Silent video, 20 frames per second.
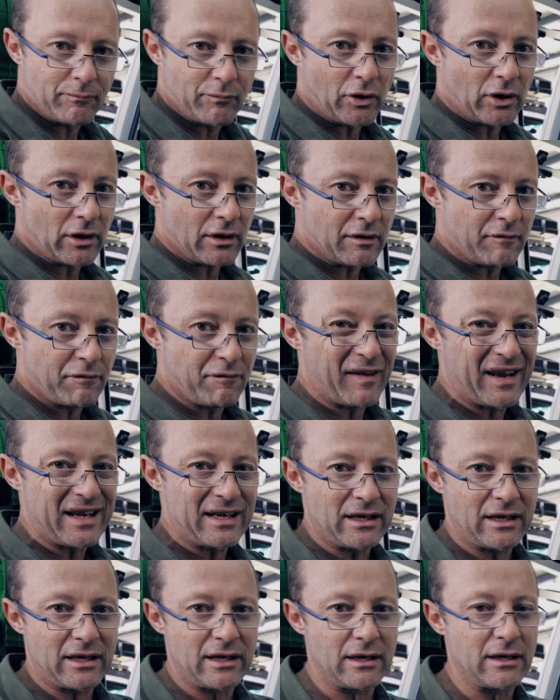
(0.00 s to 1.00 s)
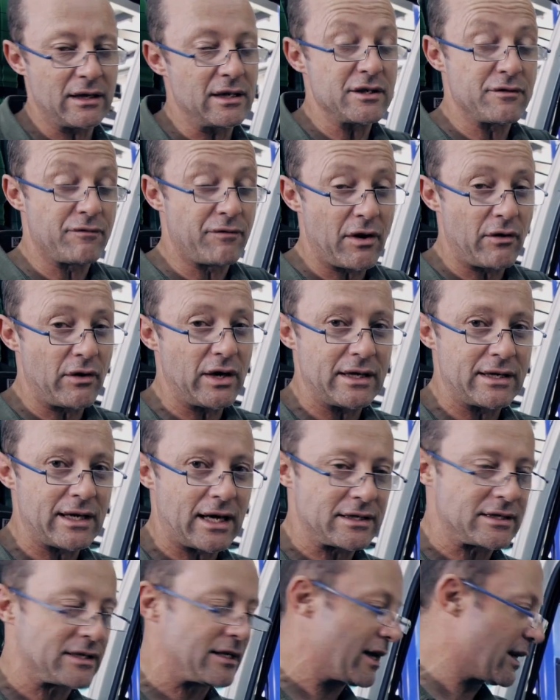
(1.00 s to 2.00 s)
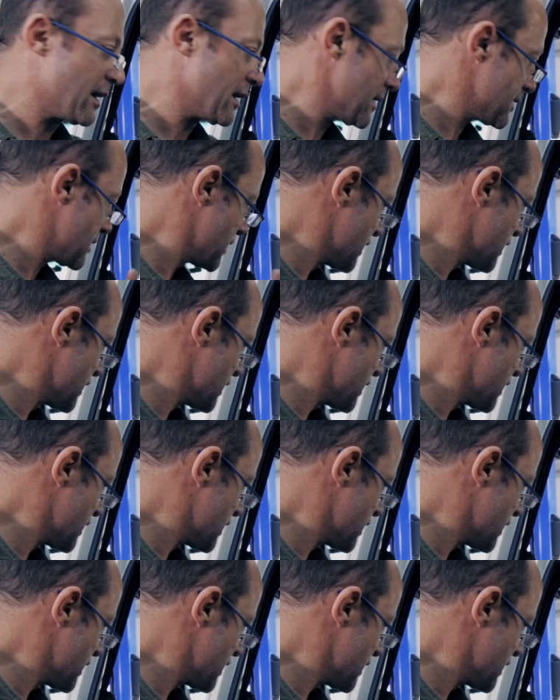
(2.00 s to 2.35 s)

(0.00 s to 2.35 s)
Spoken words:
part of the fender here is very dusty, and I